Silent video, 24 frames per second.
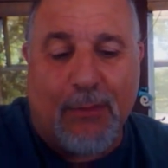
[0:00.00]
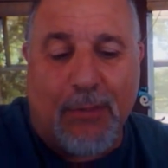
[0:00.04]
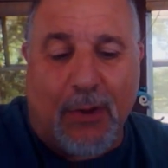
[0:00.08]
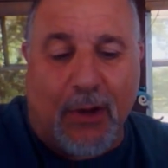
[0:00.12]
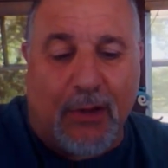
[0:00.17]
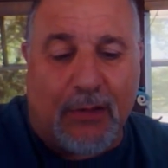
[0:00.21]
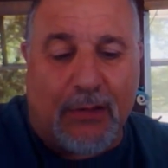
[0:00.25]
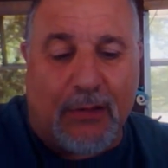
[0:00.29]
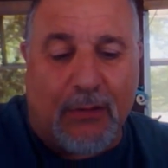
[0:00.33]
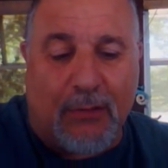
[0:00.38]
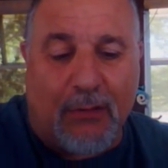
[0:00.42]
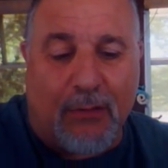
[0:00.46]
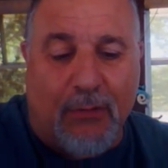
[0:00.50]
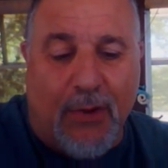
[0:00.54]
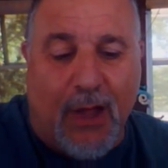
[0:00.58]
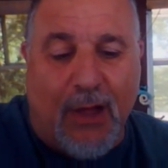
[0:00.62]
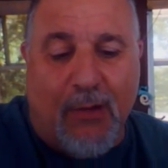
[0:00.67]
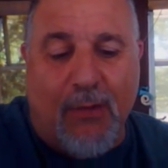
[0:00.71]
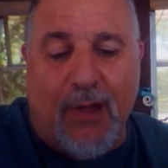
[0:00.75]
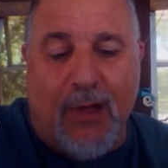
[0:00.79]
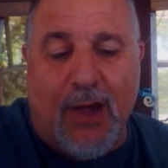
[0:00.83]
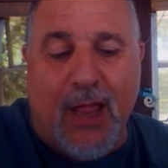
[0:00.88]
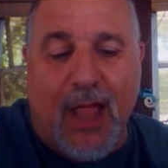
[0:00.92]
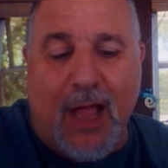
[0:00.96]
Both
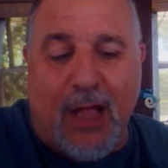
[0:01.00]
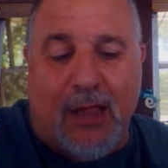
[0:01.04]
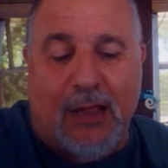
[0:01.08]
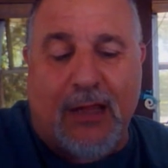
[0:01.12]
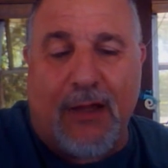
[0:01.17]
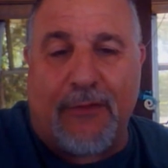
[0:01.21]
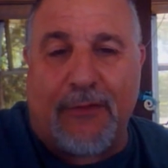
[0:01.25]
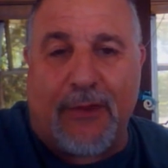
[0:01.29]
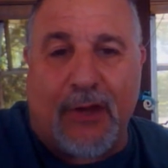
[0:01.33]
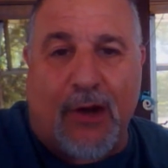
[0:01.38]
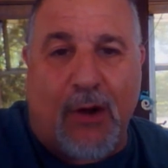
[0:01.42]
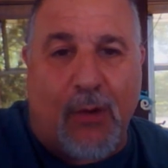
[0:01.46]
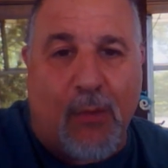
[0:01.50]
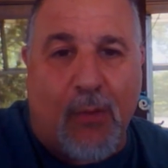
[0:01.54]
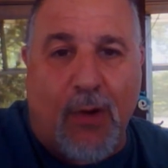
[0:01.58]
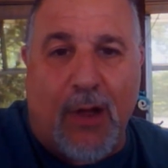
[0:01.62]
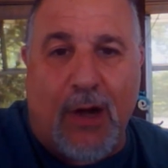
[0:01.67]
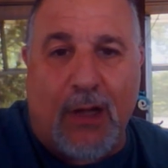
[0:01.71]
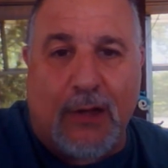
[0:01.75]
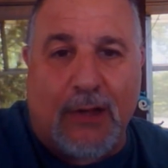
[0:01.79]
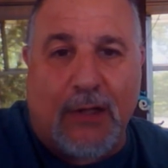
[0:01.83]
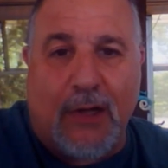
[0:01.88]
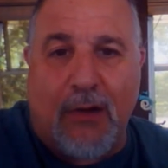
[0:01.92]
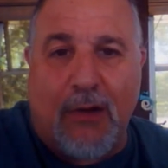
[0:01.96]
Ringwood and Clifton are
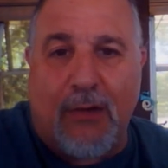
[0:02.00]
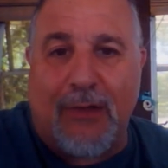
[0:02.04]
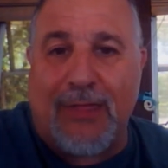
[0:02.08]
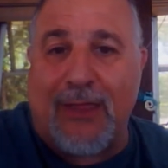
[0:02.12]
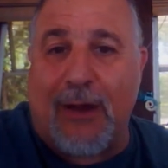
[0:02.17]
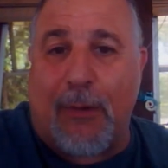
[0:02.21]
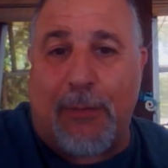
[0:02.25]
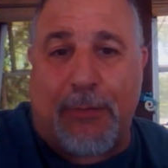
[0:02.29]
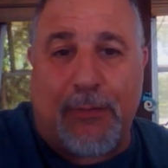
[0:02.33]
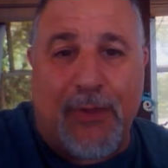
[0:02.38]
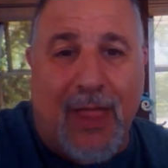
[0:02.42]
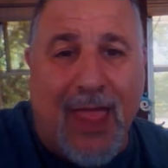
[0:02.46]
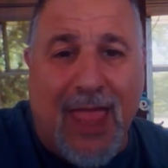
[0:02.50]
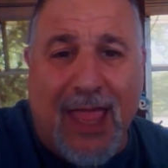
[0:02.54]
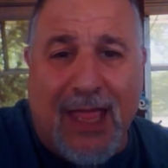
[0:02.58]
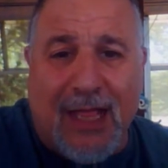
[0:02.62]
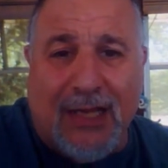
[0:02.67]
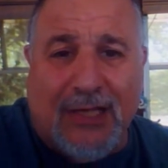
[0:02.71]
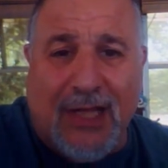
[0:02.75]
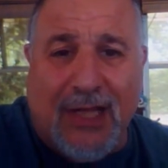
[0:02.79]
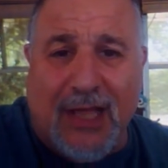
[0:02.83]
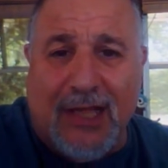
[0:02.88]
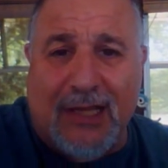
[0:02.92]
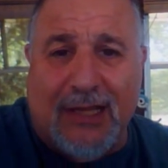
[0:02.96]
1-2. They're playing
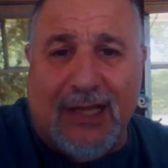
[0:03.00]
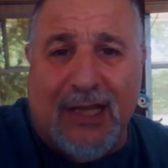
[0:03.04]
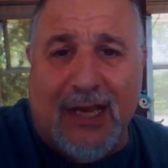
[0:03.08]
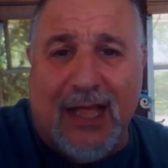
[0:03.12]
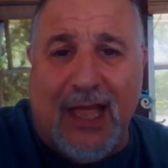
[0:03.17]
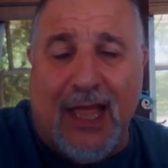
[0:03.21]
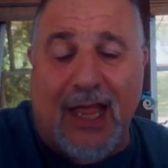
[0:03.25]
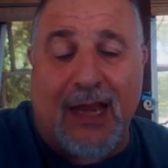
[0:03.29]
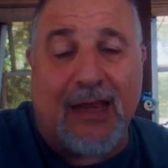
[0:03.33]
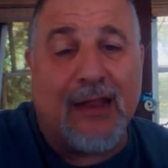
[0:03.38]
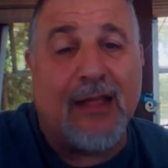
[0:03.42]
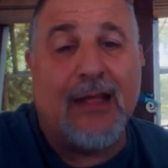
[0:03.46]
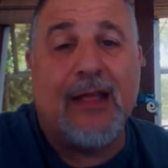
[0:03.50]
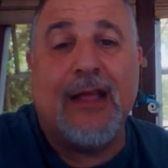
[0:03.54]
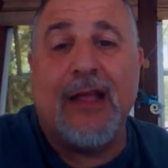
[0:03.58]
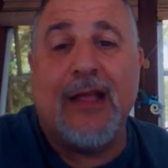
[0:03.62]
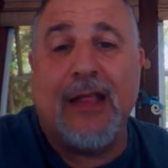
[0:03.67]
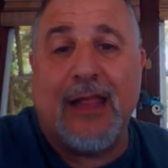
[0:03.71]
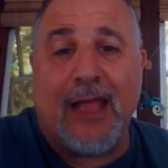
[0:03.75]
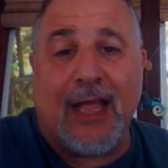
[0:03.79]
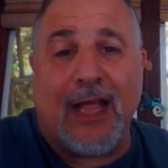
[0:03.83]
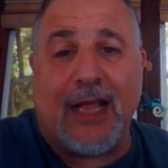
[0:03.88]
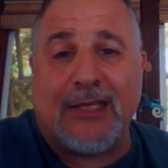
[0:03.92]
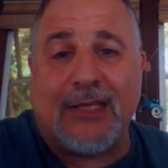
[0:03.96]
each other tonight.
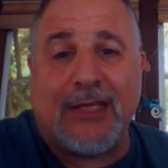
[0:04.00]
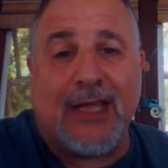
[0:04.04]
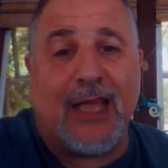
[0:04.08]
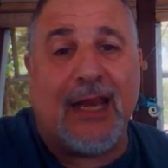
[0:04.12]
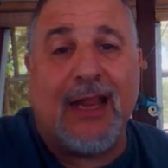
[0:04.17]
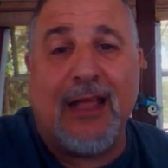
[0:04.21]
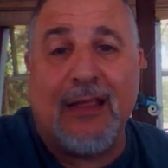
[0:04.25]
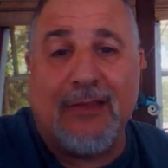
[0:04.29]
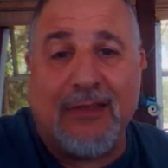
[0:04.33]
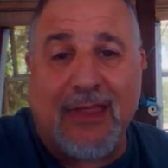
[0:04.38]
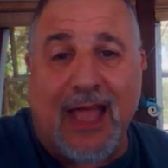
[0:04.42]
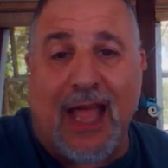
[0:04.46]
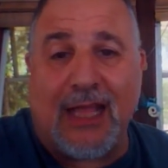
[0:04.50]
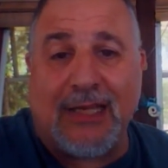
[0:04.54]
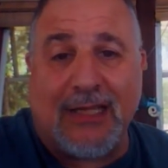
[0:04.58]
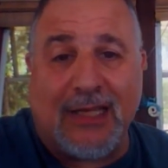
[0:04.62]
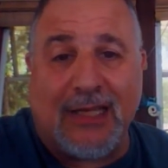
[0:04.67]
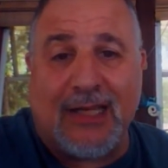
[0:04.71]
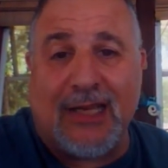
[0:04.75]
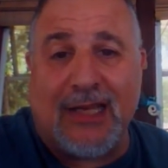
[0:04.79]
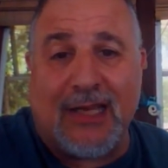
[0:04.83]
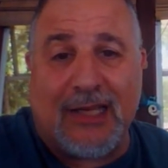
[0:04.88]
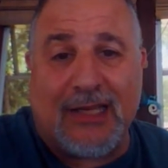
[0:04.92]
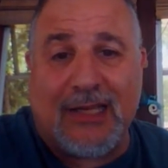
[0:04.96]
Like I said, that's
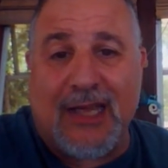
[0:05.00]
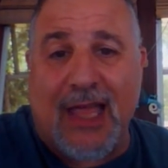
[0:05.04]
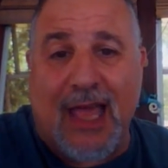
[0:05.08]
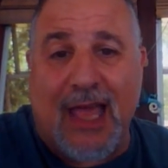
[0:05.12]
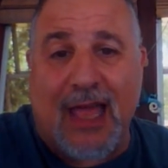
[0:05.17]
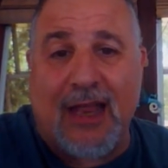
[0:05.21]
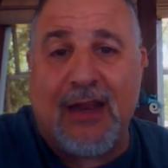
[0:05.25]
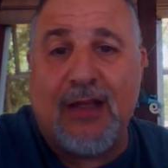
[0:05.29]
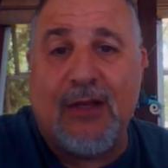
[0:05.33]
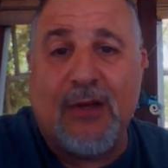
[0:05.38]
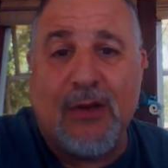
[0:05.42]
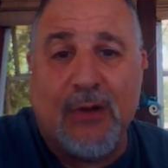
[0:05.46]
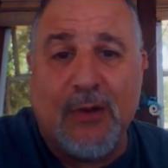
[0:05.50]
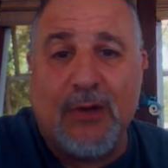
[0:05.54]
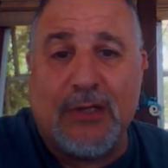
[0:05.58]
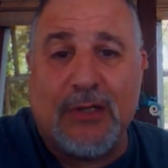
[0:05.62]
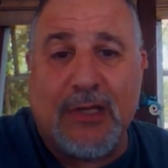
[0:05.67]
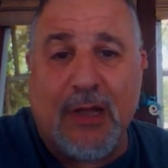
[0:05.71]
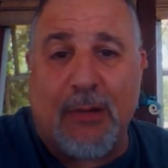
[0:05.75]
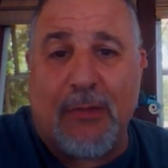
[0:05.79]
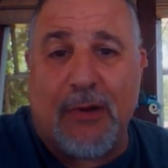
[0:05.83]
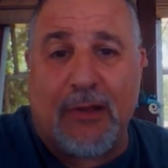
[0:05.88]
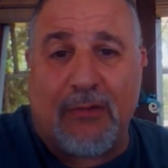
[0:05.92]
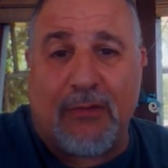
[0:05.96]
going to decide
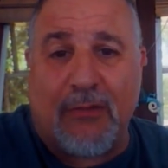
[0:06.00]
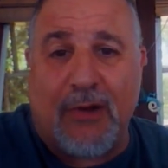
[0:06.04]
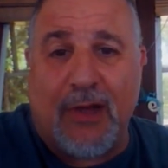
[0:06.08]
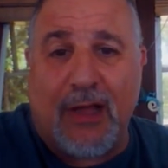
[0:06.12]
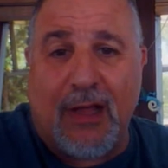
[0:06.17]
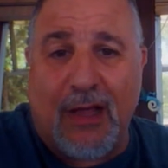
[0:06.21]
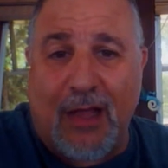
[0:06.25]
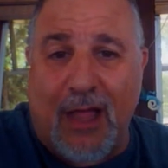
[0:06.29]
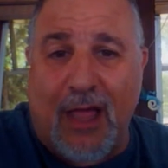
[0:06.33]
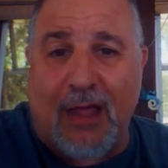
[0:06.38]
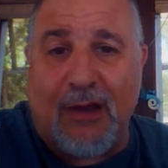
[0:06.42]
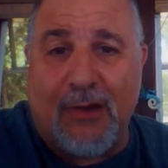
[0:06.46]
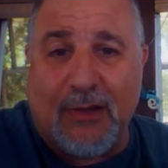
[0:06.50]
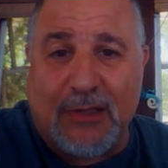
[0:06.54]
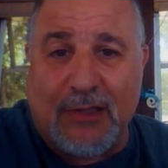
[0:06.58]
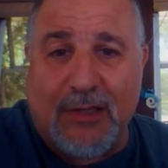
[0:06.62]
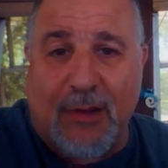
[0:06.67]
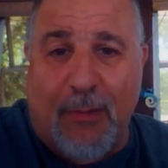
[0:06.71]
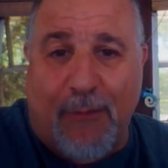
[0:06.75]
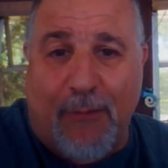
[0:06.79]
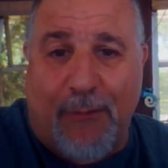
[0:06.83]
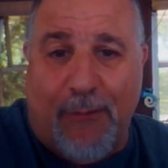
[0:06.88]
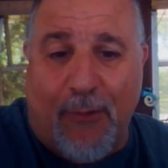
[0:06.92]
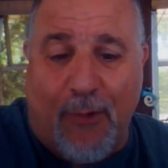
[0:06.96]
who's number 3 and who's
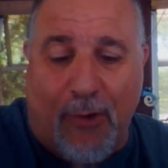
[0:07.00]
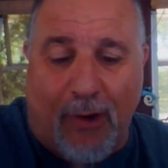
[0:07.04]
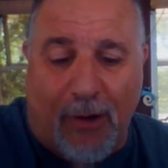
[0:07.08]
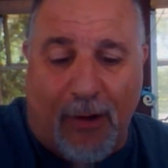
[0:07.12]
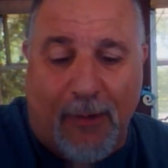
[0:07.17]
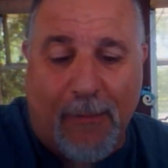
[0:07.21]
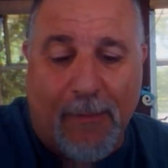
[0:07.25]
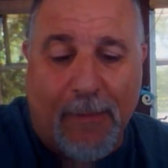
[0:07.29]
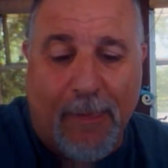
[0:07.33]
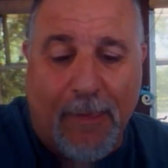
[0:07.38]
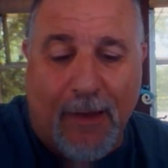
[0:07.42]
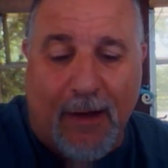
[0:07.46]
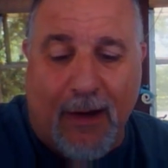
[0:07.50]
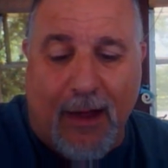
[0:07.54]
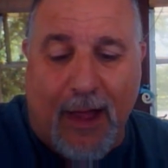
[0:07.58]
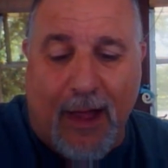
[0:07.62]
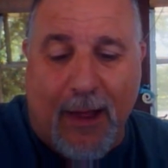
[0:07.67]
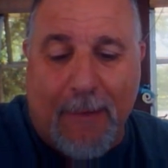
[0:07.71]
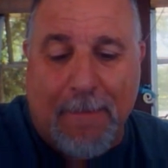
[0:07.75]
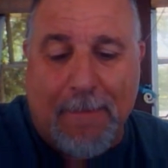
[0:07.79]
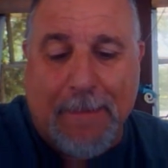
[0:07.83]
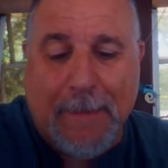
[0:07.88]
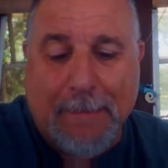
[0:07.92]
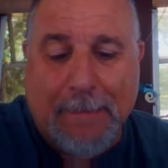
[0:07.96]
number 4. All
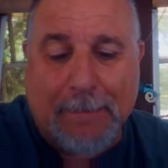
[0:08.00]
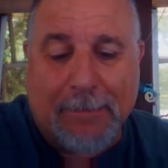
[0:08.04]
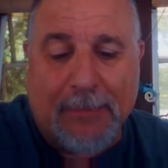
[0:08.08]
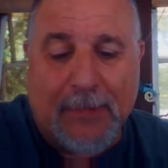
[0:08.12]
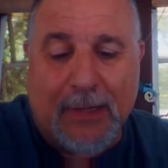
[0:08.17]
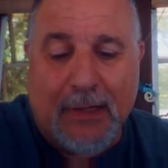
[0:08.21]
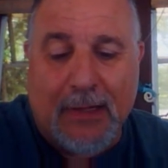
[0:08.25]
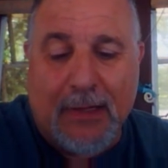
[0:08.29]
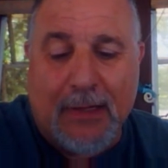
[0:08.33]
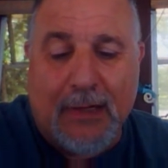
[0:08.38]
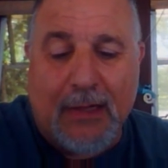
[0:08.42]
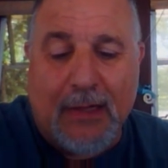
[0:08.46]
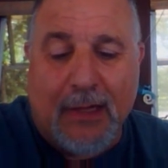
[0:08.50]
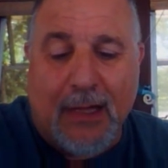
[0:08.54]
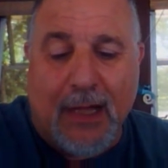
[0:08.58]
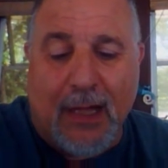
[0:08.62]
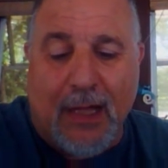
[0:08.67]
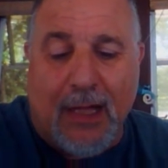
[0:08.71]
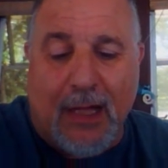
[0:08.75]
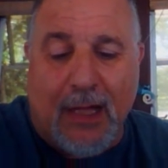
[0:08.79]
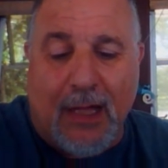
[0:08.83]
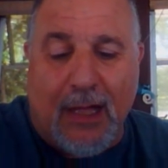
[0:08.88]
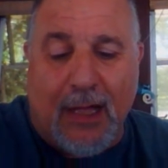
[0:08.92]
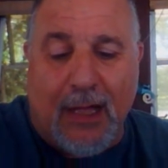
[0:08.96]

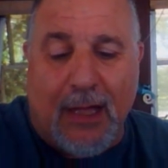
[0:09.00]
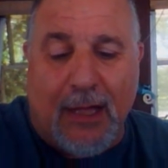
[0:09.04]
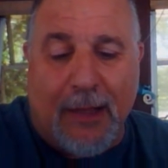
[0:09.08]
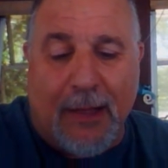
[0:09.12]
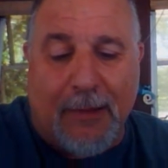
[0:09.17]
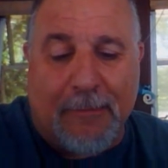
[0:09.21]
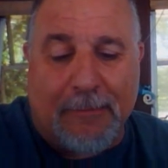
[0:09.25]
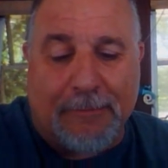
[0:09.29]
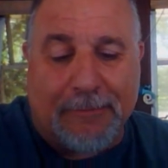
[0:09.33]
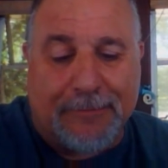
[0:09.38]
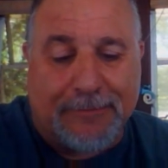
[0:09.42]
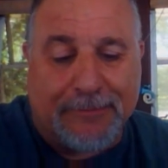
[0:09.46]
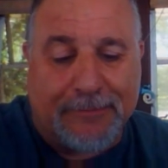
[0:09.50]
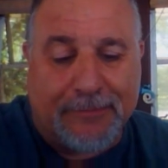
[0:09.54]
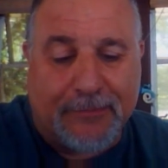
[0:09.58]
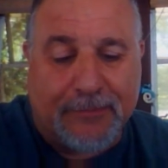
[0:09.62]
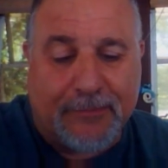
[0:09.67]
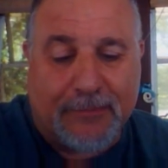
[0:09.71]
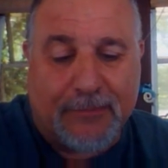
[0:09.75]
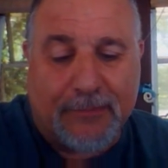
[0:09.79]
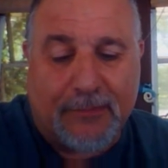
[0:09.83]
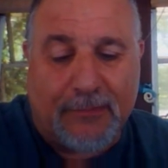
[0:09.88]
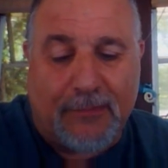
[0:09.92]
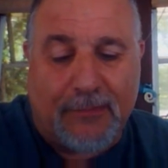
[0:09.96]
right?
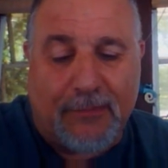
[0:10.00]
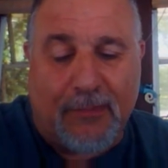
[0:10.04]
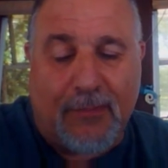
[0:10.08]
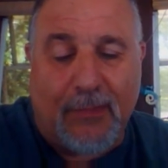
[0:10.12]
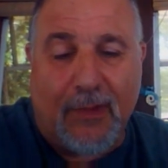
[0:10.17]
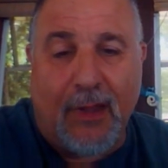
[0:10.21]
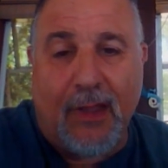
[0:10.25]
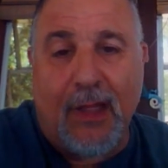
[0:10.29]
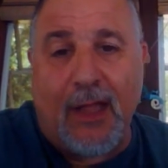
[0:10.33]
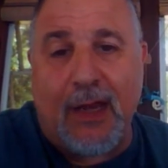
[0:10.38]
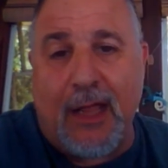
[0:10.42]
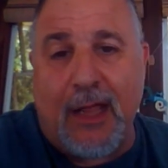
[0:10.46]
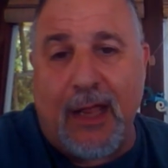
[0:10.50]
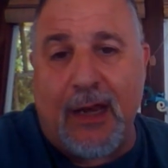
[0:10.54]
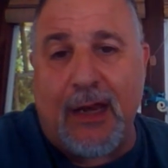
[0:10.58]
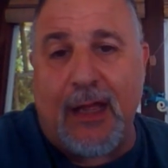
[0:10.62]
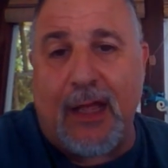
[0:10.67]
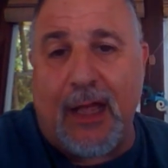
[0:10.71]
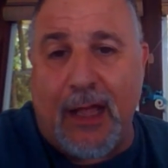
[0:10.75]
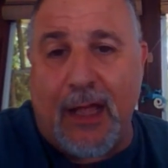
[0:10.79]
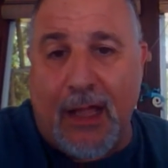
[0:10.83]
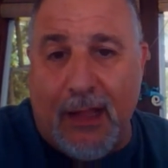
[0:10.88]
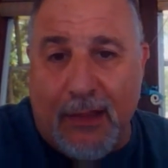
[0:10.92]
And then